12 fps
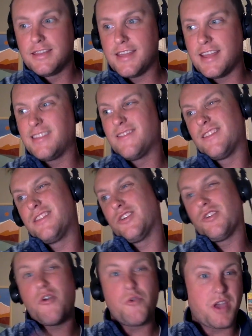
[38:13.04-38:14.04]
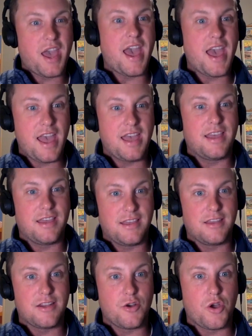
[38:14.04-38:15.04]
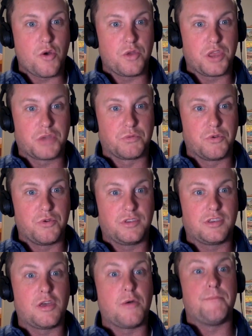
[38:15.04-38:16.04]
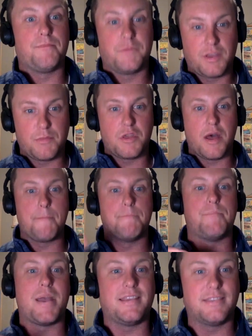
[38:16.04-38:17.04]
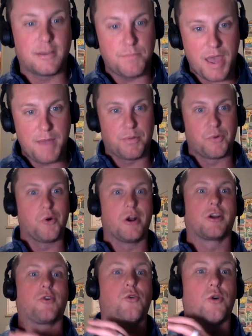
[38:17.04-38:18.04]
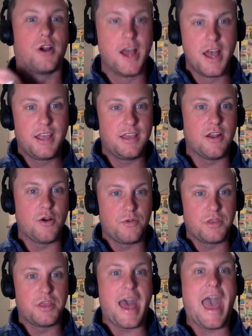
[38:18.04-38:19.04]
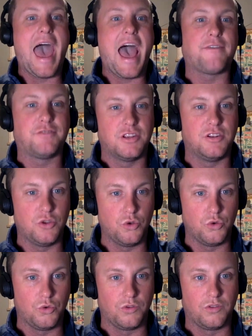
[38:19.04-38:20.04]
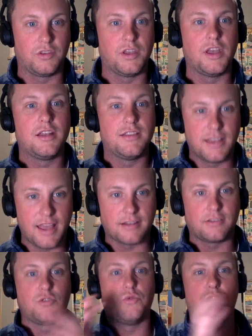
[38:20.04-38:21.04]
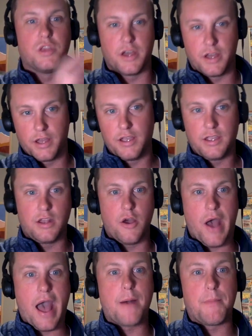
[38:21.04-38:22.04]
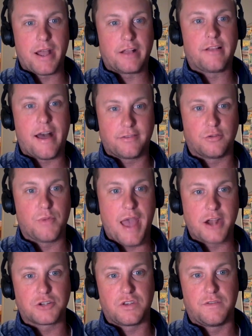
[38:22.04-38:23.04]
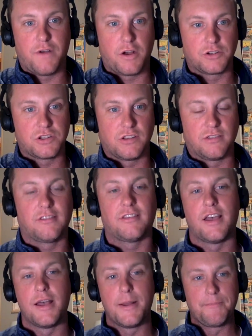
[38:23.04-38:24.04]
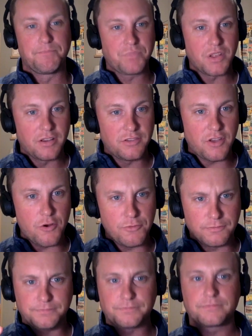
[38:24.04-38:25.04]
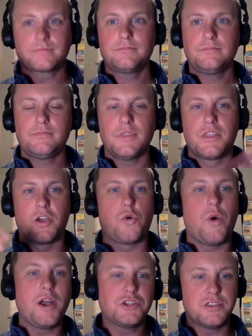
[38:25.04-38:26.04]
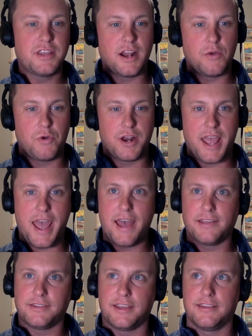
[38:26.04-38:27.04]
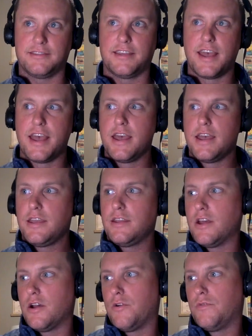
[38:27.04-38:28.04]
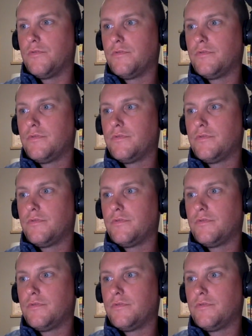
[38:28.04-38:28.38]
then they're okay, you know, going through some some of that basic paperwork or you know the have to dos to get to the you know how my classroom actually functions. So the question that I want to ask is, you know,